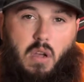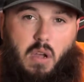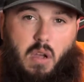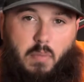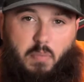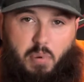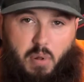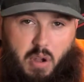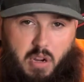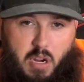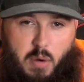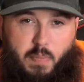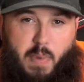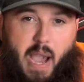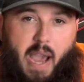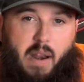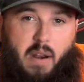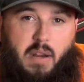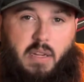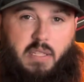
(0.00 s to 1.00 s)
plug your
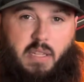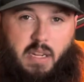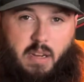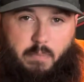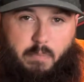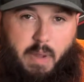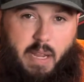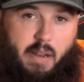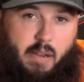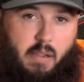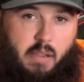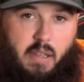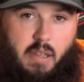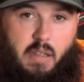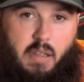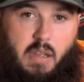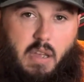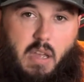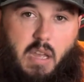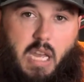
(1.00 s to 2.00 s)
batteries in
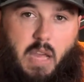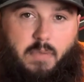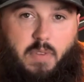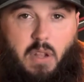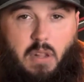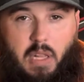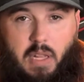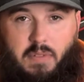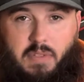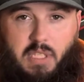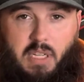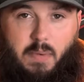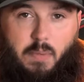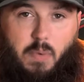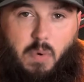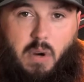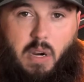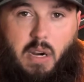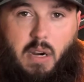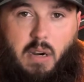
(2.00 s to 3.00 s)
immediately. If you live
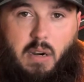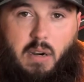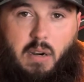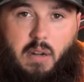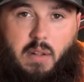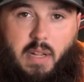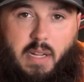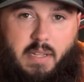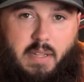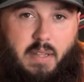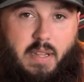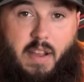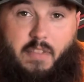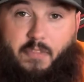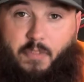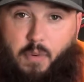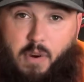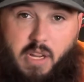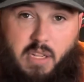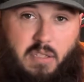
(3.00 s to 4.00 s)
somewhere that
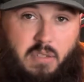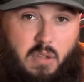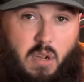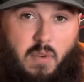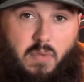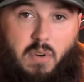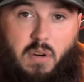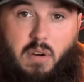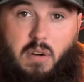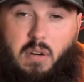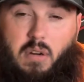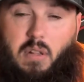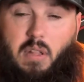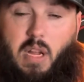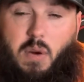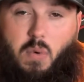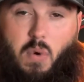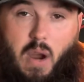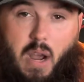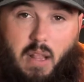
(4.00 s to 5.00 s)
freezes over,
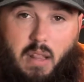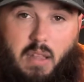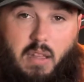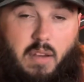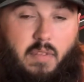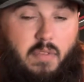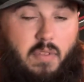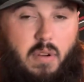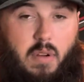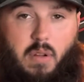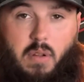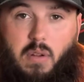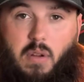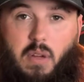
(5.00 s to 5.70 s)
like where I live,